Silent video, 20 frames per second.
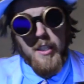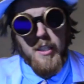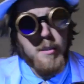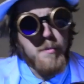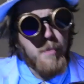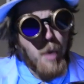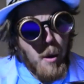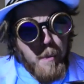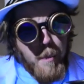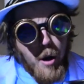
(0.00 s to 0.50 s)
these
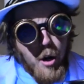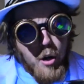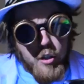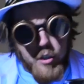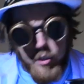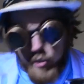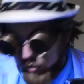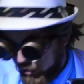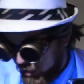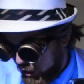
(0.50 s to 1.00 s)
small
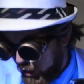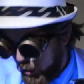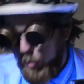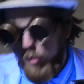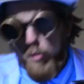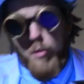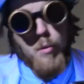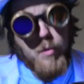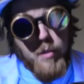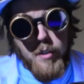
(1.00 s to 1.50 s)
particles to go
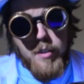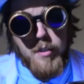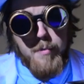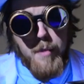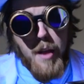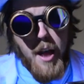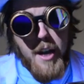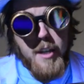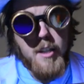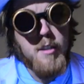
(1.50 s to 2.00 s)
through the
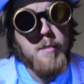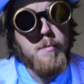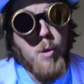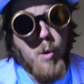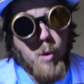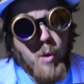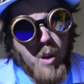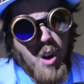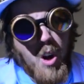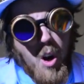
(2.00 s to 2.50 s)
slotted
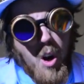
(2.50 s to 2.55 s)
spoon,